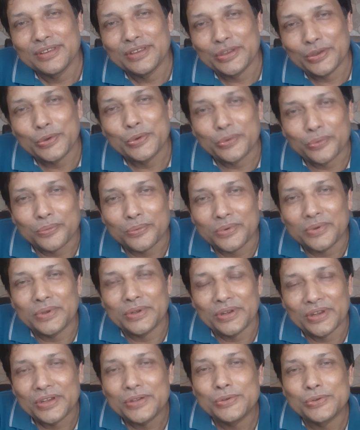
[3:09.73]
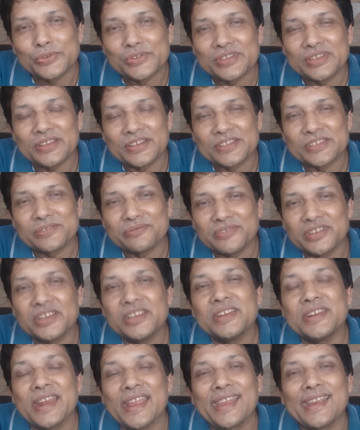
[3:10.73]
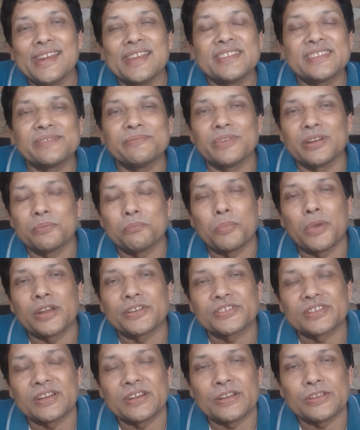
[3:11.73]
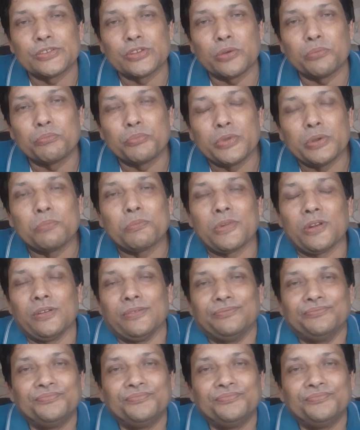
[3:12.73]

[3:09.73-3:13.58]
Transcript: you need to see it's a very negligible percentage of people.